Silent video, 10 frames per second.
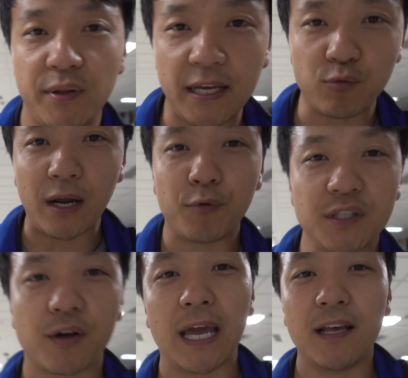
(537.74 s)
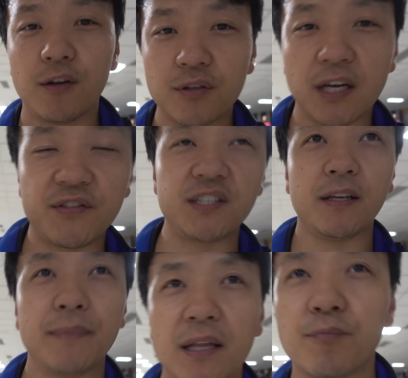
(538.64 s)
Plane ride was okay, a little tough to
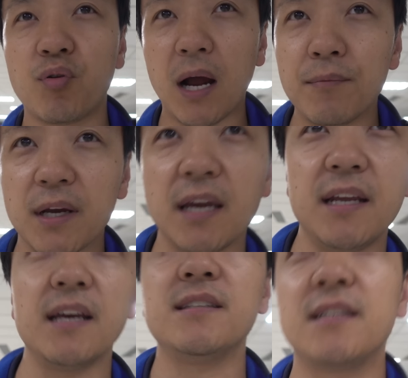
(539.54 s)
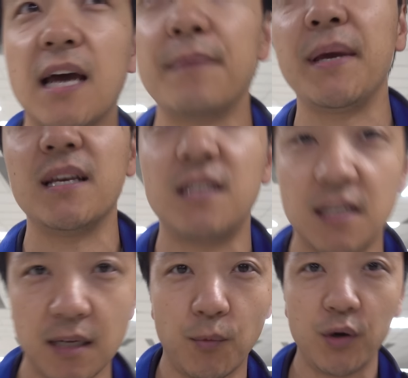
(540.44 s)
sleep. Now the problem with getting into Taipei at
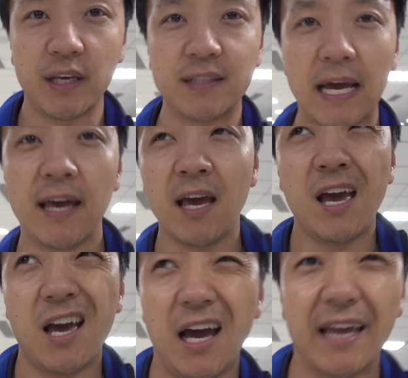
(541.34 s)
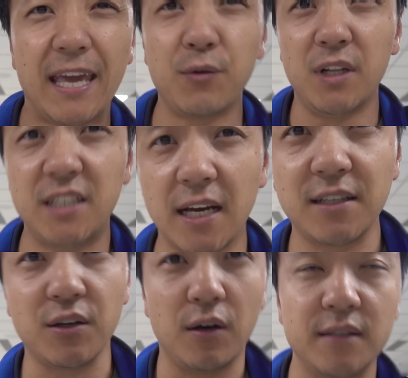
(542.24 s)
6 in the morning is that I can't really check
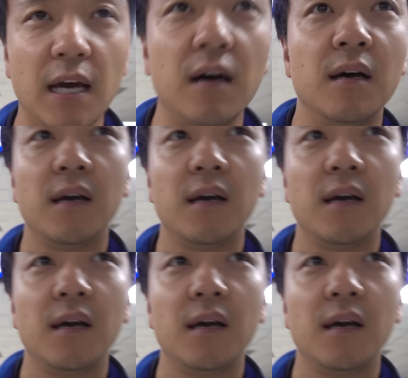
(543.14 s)
into a hotel.